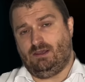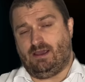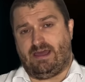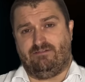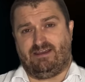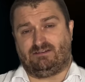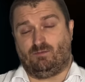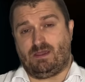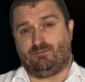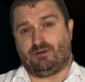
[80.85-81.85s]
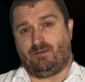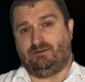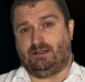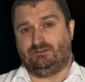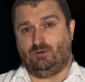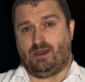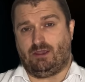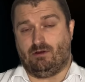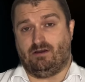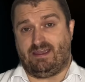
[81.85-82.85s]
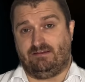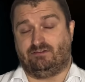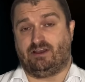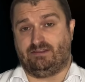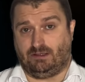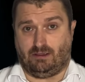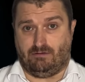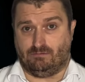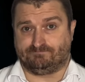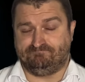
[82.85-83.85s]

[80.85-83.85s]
and the vector p prime tells you where you are inside the kernel.